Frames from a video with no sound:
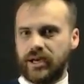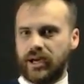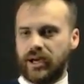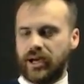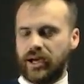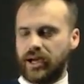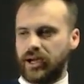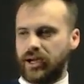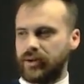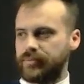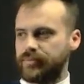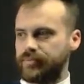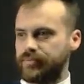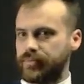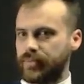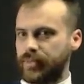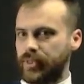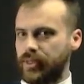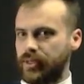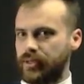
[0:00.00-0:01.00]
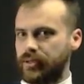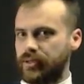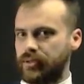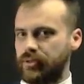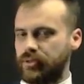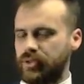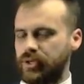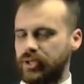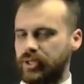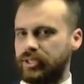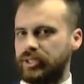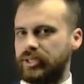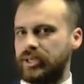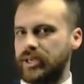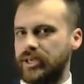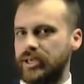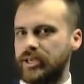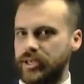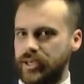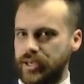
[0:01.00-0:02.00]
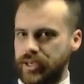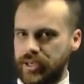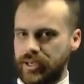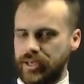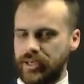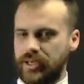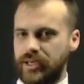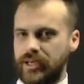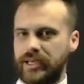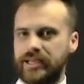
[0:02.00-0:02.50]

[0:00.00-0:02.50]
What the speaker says: The key here